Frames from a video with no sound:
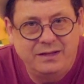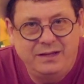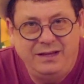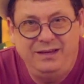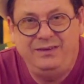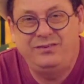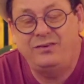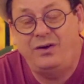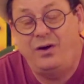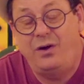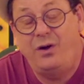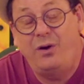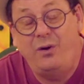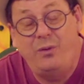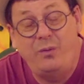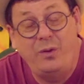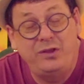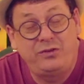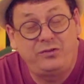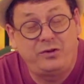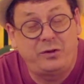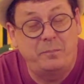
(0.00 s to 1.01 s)
He's
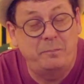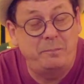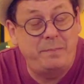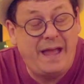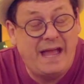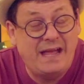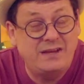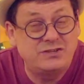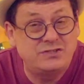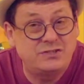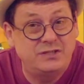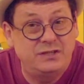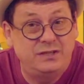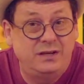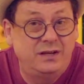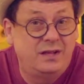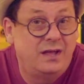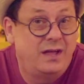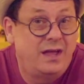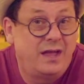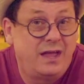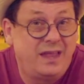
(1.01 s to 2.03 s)
always compassionate,
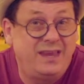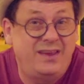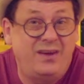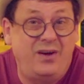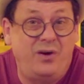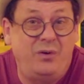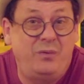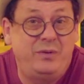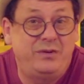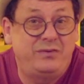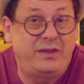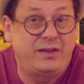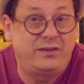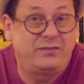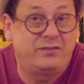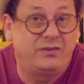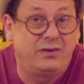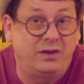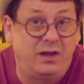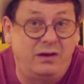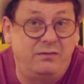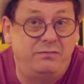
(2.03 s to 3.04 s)
and he always
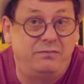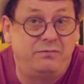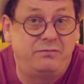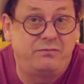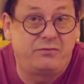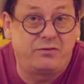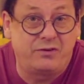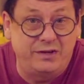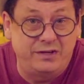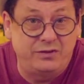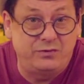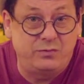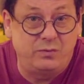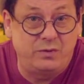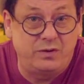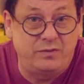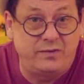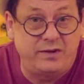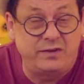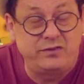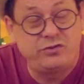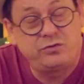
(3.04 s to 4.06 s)
has love for each one
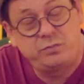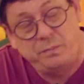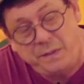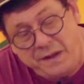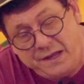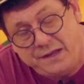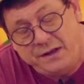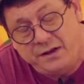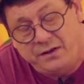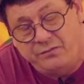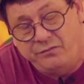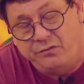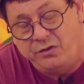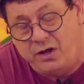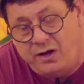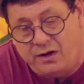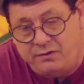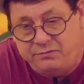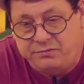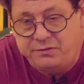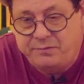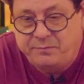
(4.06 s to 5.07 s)
of us. Speaking of
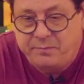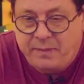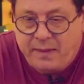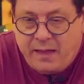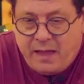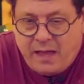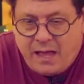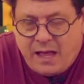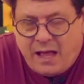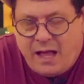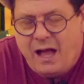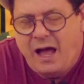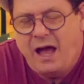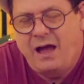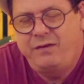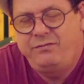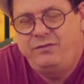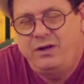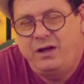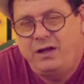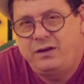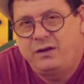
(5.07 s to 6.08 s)
love,
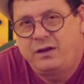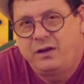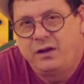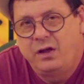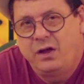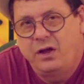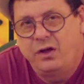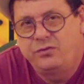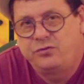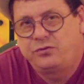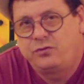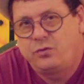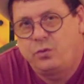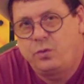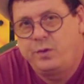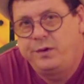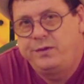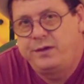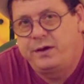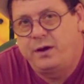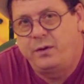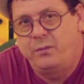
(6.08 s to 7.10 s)
I've got
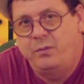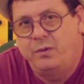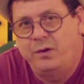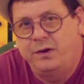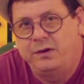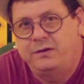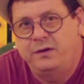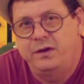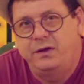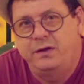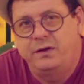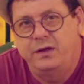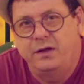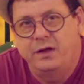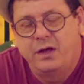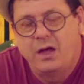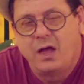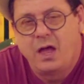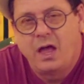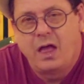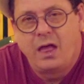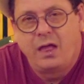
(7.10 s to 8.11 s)
story that I want to tell you
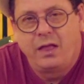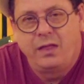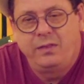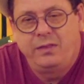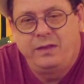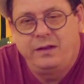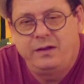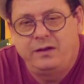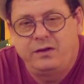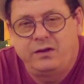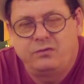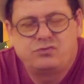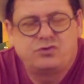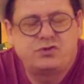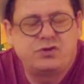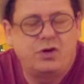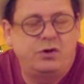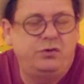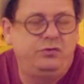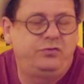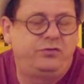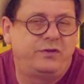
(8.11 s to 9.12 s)
that
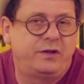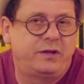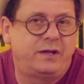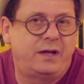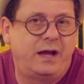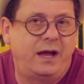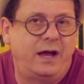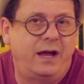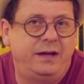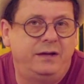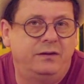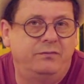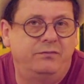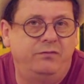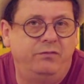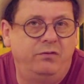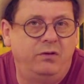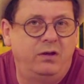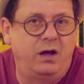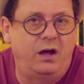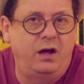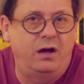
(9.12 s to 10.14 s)
shows the kind of
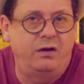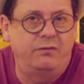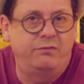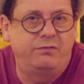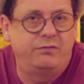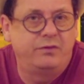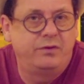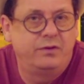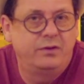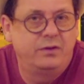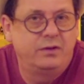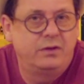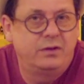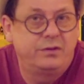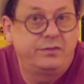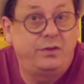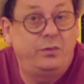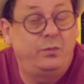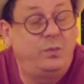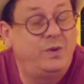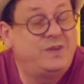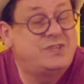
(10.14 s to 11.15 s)
love
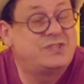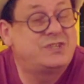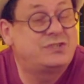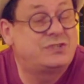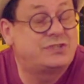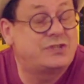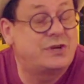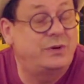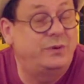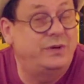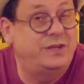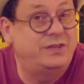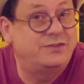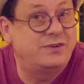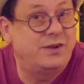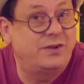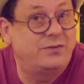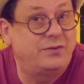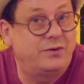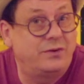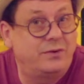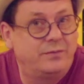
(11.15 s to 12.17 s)
that we should show each
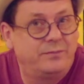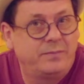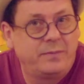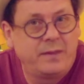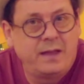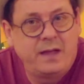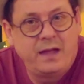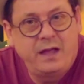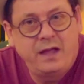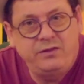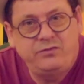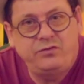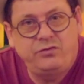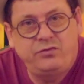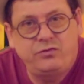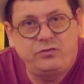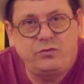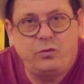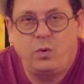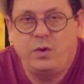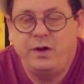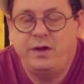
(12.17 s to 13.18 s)
other. It's a
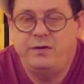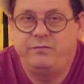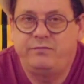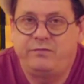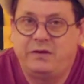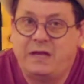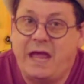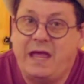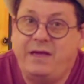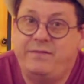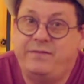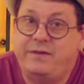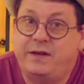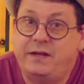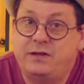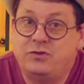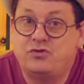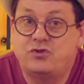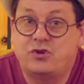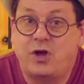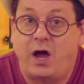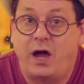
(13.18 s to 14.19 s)
story of David
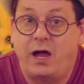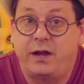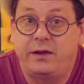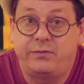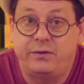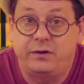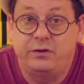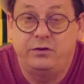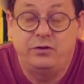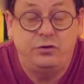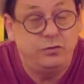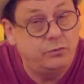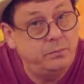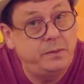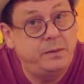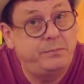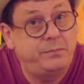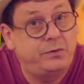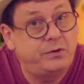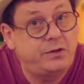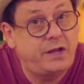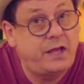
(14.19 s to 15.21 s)
and Jonathan. Do you
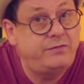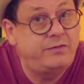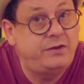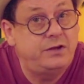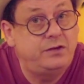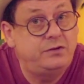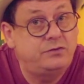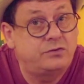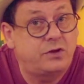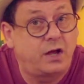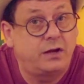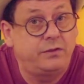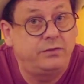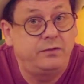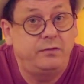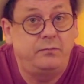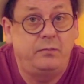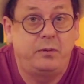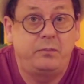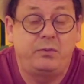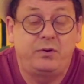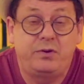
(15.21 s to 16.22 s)
remember David and
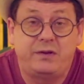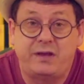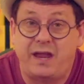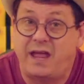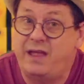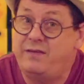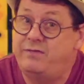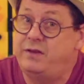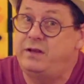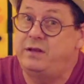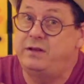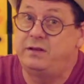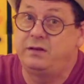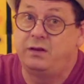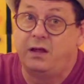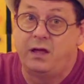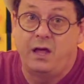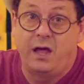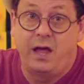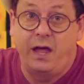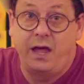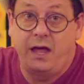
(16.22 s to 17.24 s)
Jonathan? Remember David
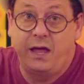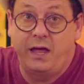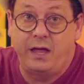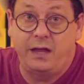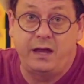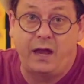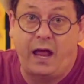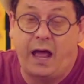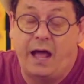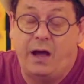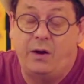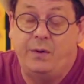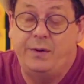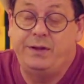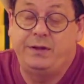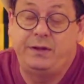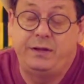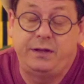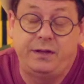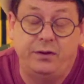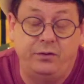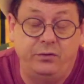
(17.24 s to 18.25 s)
and how he
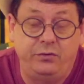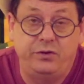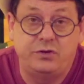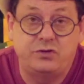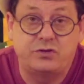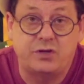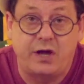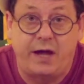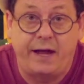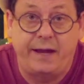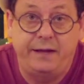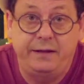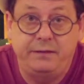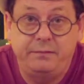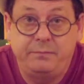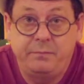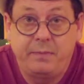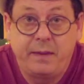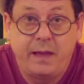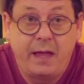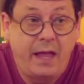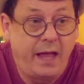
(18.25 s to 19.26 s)
killed the giant?
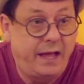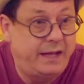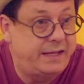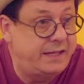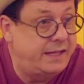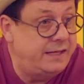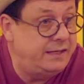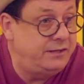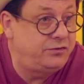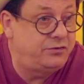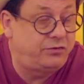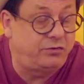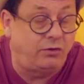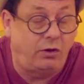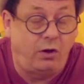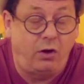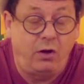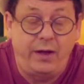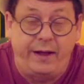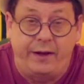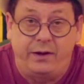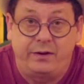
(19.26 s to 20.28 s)
And King
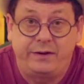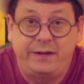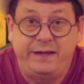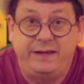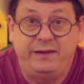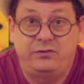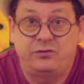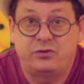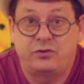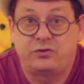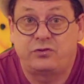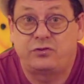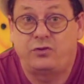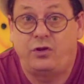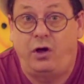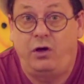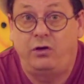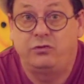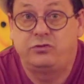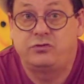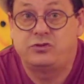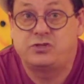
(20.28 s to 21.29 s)
Saul, how King
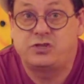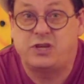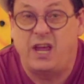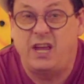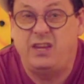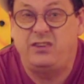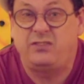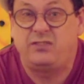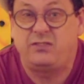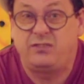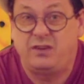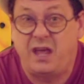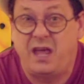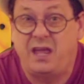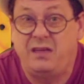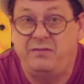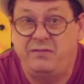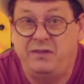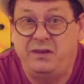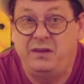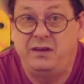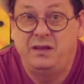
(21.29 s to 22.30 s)
Saul chased
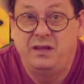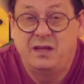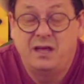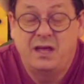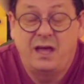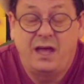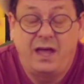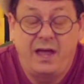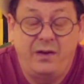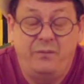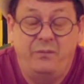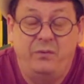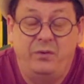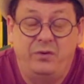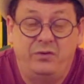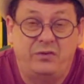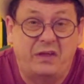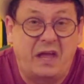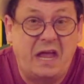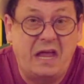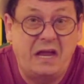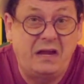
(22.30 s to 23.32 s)
David and
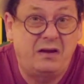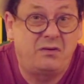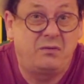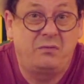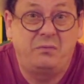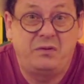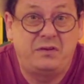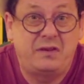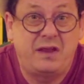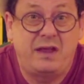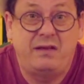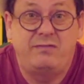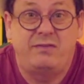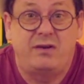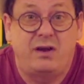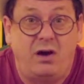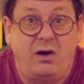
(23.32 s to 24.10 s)
was angry with David